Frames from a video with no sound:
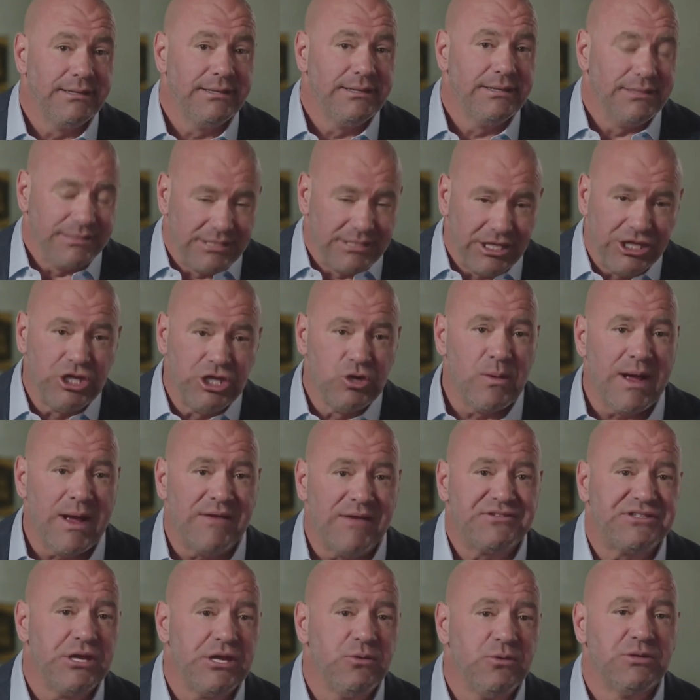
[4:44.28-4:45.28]
The
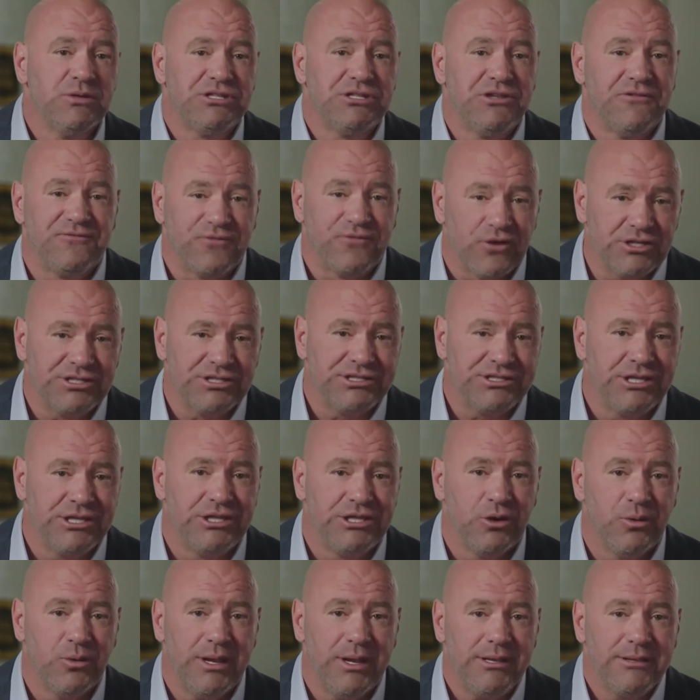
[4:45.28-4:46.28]
UFC was the first to
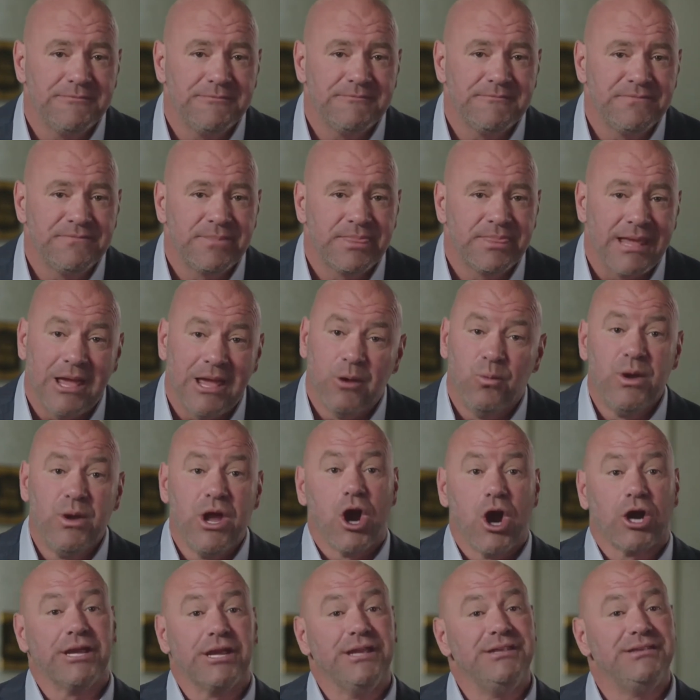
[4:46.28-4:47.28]
do it, and we
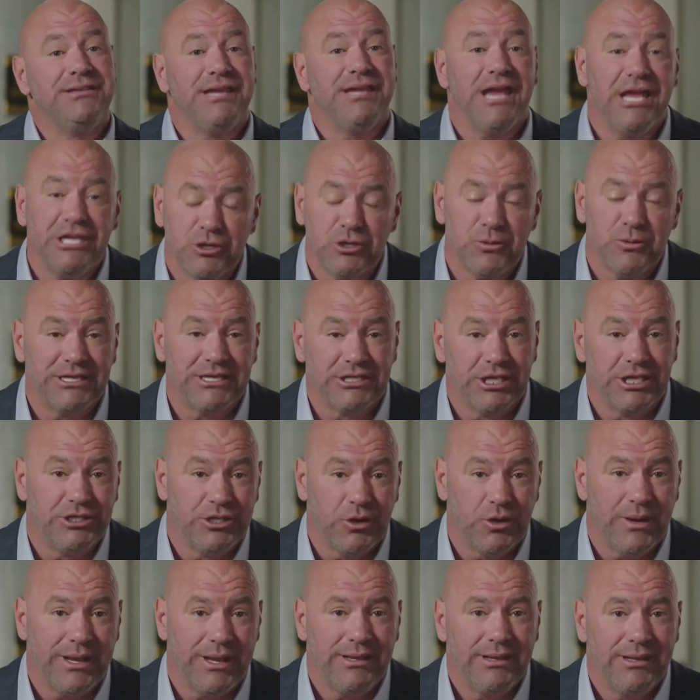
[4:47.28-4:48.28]
are continuing to
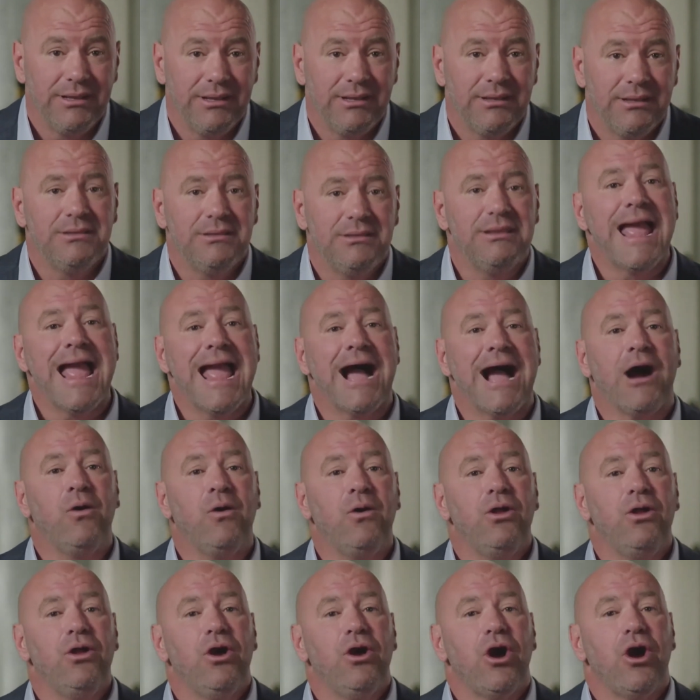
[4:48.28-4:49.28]
do it.
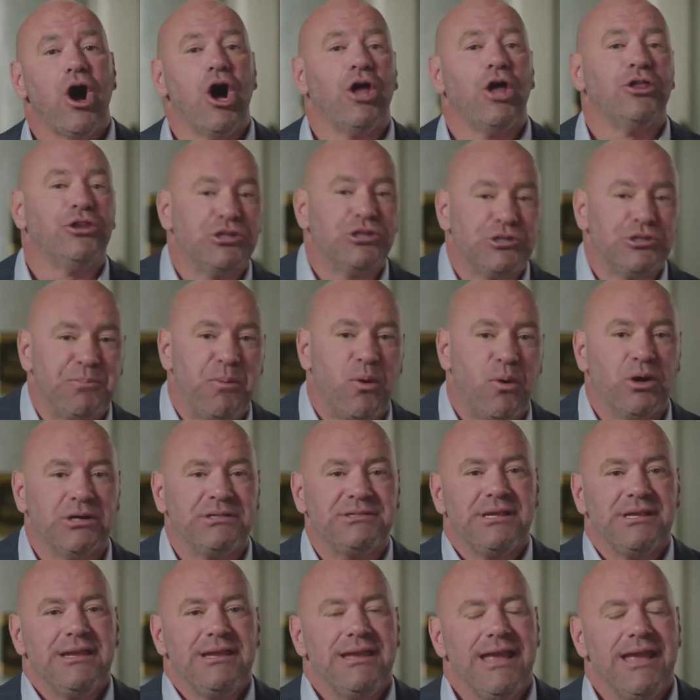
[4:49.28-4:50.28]
Now, other
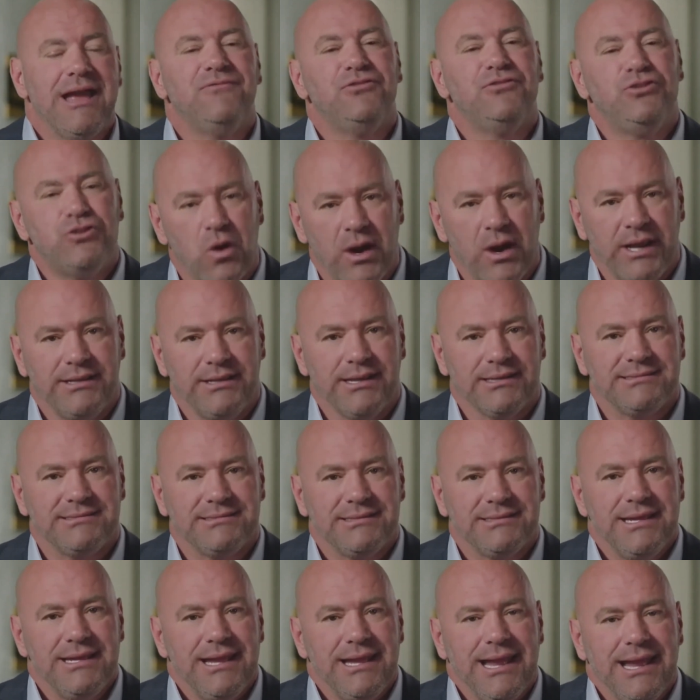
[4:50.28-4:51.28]
sports have joined us,
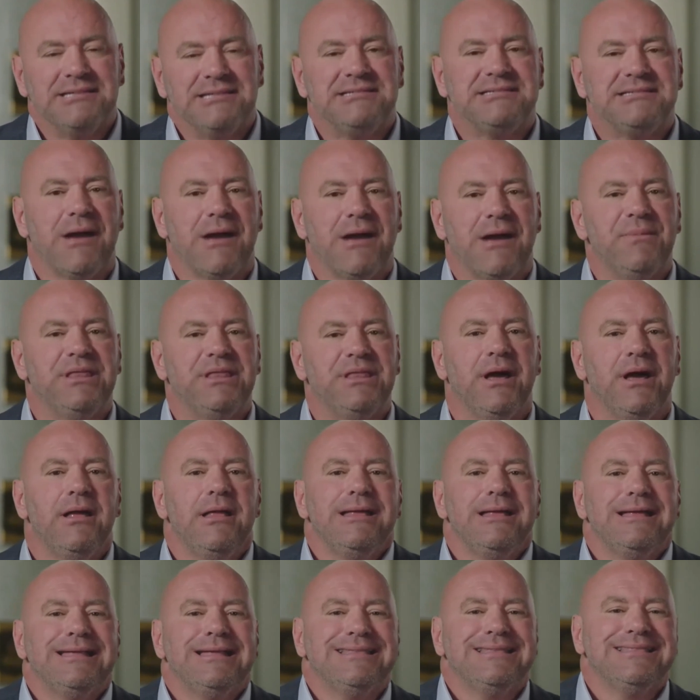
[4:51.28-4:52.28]
and some of the
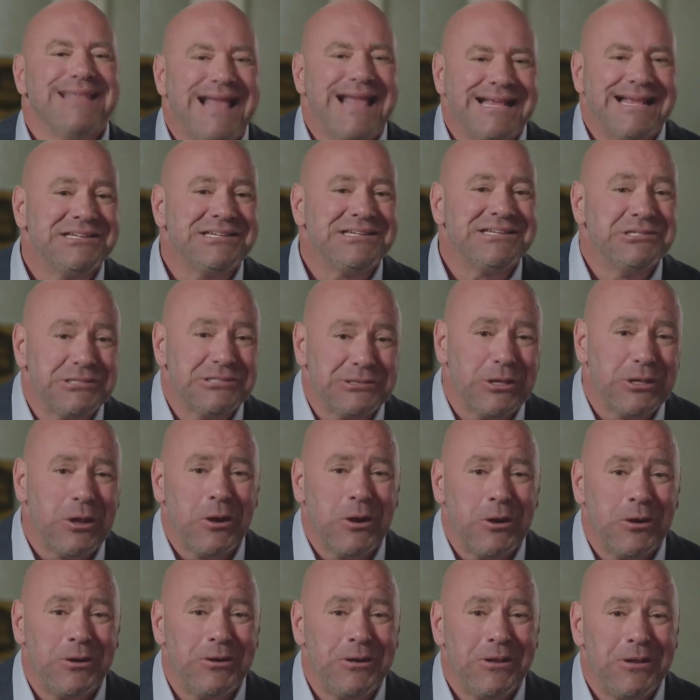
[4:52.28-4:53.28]
lessons
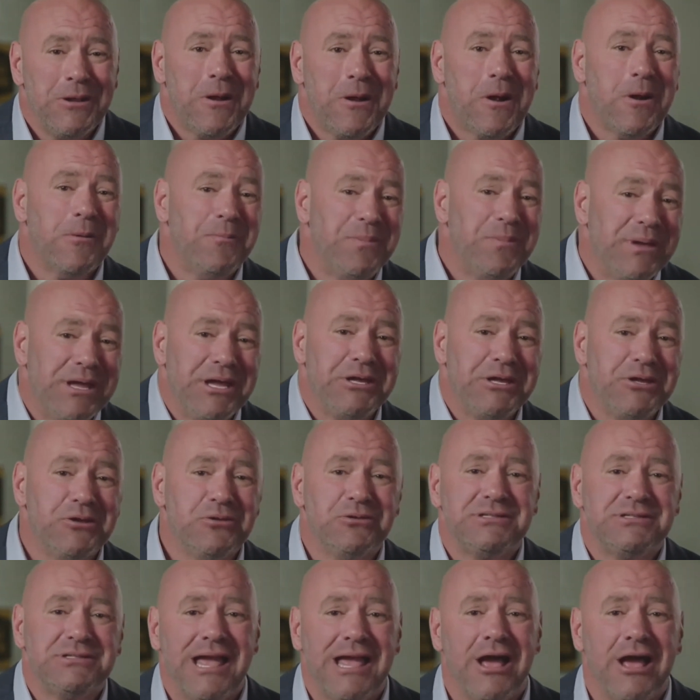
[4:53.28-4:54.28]
learned are being
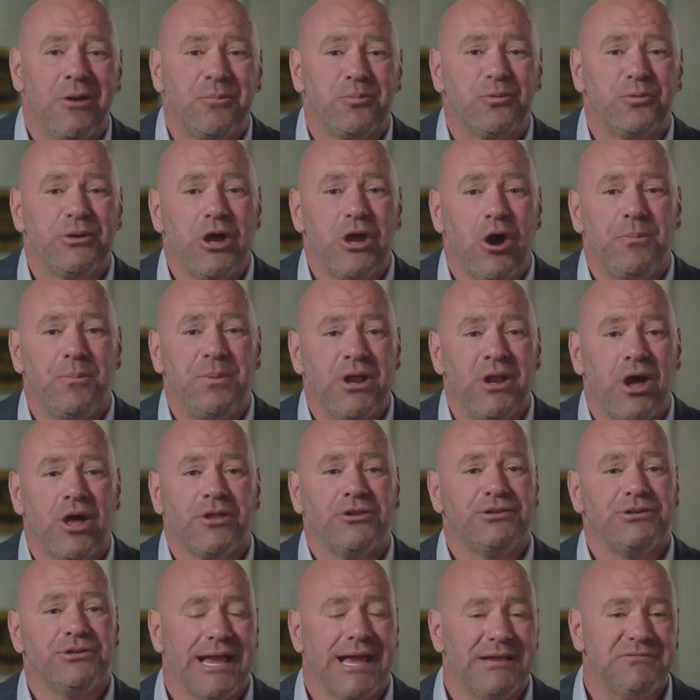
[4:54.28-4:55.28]
used to help reopen
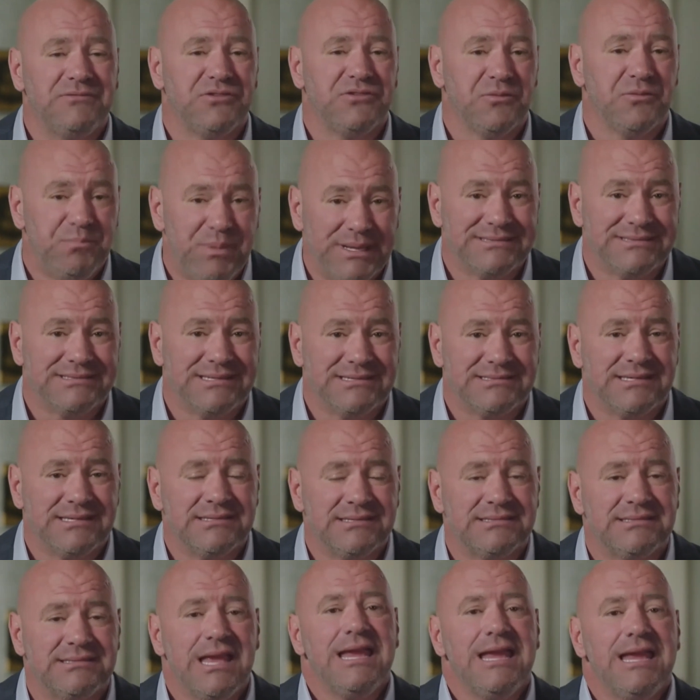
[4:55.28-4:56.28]
other types of
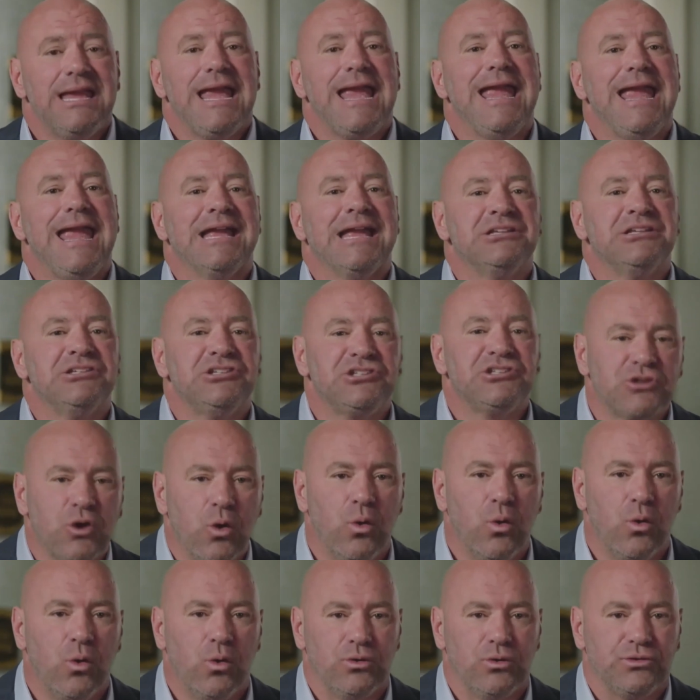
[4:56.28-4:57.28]
businesses and
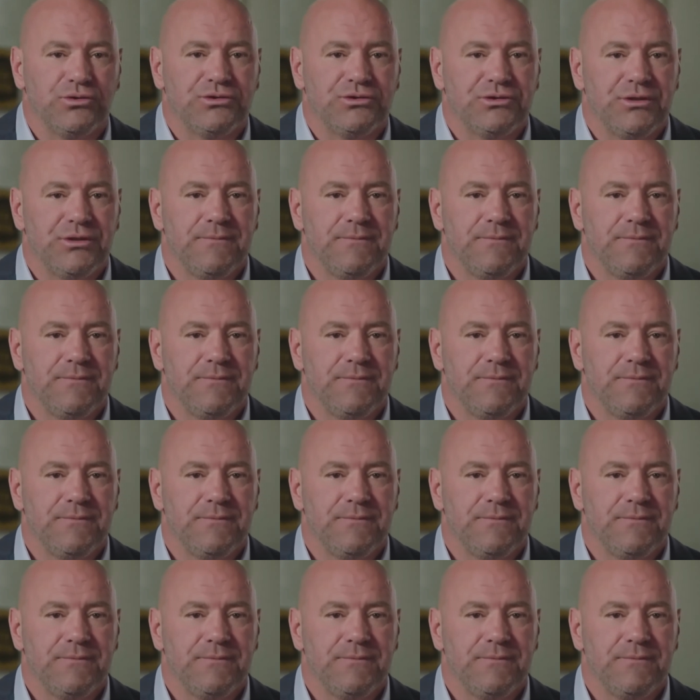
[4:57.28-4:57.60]
schools.